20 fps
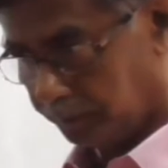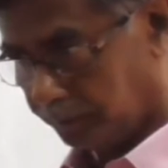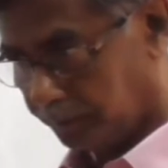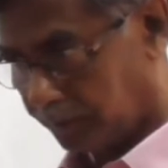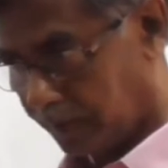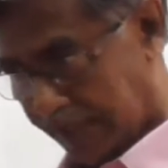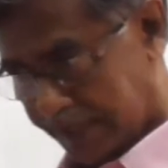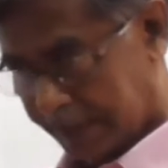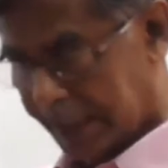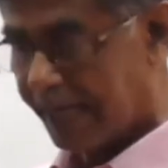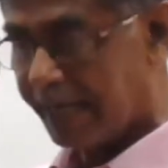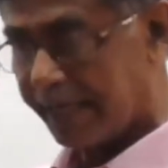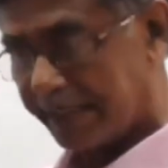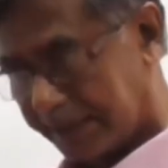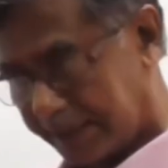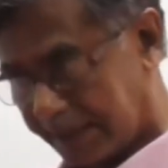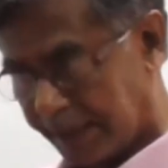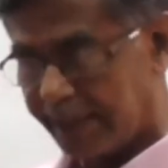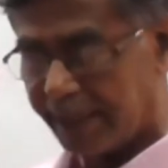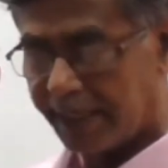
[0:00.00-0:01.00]
it can
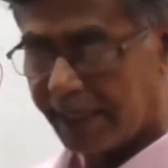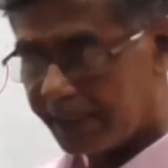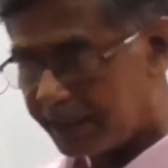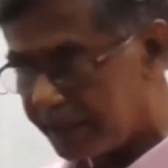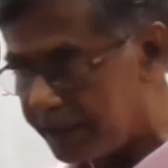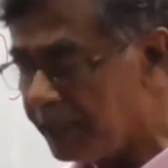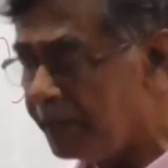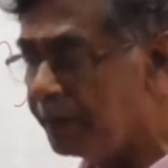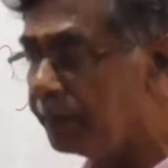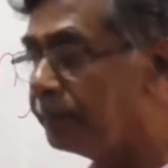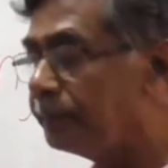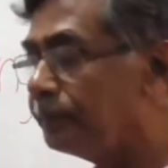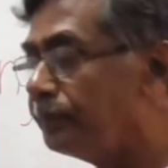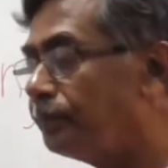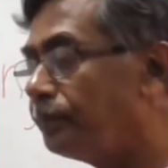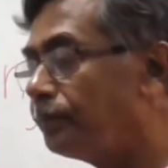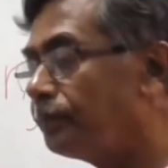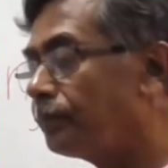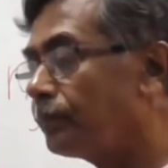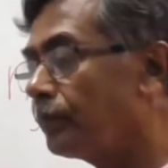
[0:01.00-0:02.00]
exchange energy
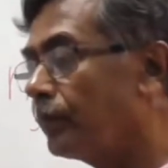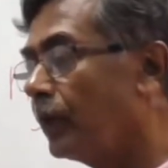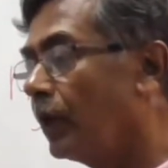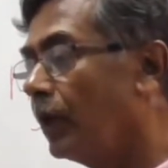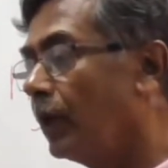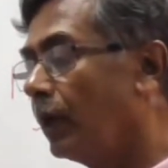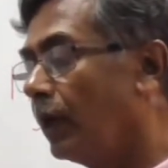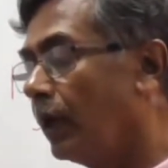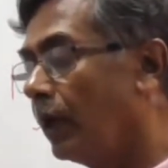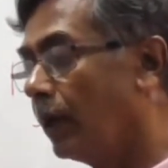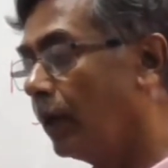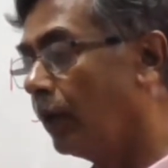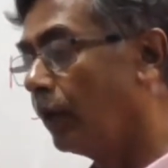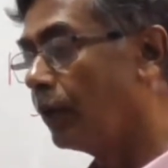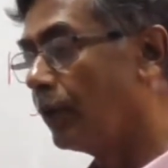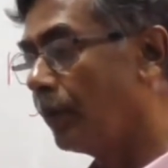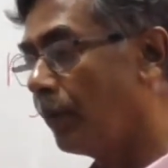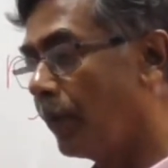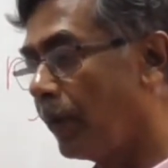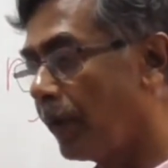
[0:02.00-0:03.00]
with
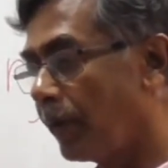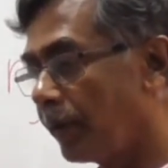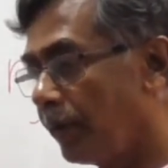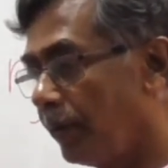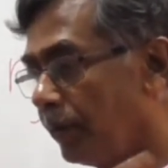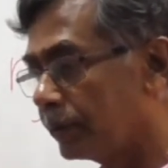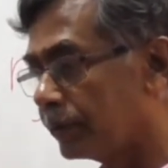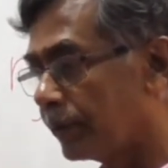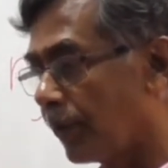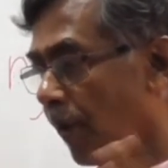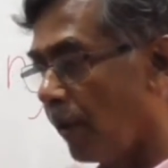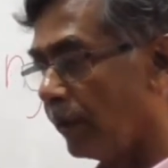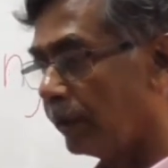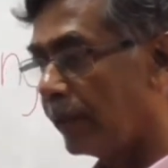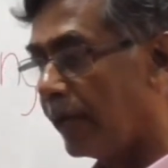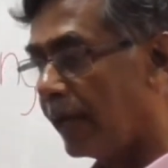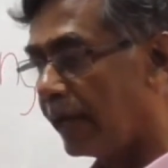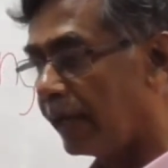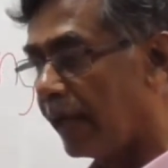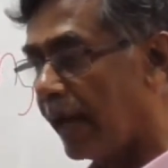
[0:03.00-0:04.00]
the particles,
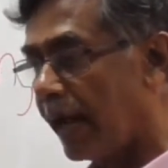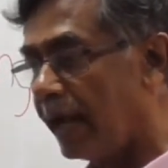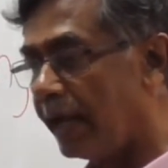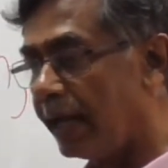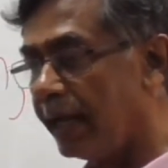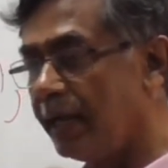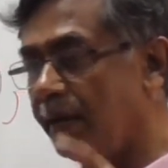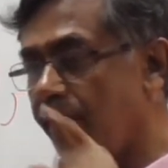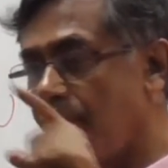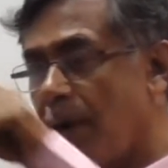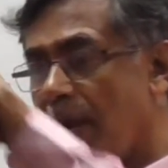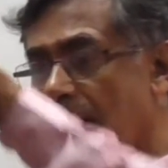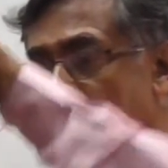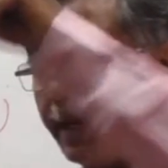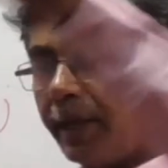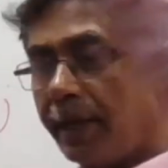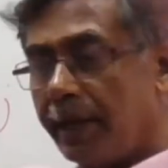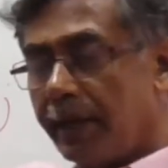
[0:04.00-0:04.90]
and in my